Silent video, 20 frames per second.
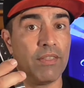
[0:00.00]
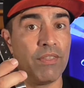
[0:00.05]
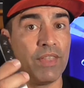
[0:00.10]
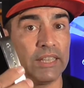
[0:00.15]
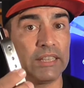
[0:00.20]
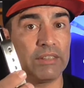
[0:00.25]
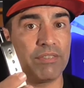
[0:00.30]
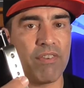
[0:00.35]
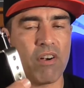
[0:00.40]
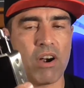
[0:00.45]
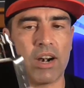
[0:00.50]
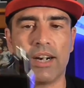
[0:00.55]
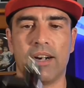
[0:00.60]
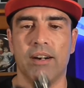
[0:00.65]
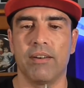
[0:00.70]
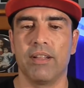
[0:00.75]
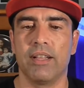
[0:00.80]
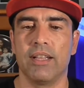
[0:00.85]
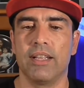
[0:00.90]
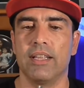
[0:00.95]
Thus
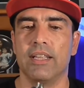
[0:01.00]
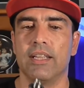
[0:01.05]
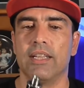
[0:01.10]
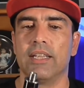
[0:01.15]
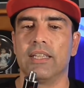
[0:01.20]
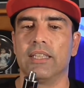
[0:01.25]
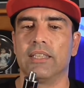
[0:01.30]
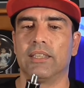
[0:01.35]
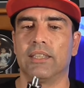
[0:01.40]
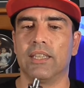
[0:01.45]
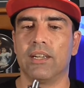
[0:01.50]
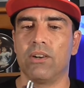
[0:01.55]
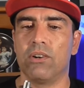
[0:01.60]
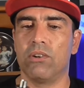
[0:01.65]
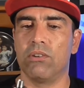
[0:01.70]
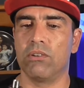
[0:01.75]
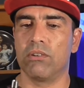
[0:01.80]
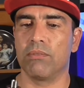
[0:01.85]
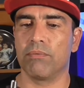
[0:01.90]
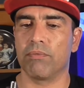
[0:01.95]
far.
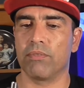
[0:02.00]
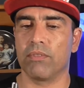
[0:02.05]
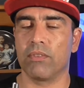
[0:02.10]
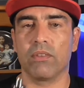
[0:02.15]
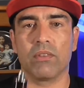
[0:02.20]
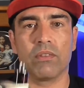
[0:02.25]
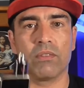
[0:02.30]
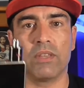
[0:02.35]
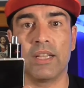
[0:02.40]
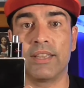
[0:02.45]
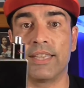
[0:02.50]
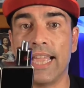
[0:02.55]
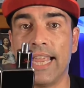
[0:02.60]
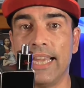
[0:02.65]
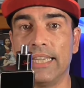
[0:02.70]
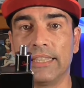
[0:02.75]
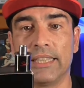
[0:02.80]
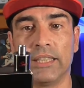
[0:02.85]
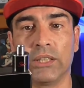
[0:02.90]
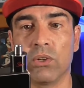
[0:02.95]
So the
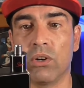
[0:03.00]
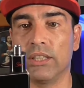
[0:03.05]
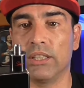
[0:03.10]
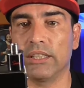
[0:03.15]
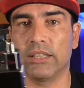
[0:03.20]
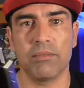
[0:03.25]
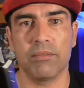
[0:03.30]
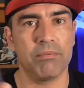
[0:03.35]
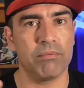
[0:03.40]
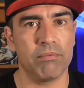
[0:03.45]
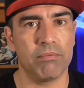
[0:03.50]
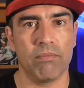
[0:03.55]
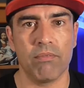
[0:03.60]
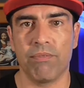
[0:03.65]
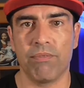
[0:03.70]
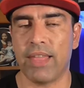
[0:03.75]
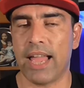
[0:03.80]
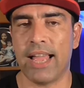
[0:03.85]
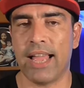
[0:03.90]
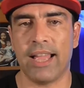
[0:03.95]
taste is awesome.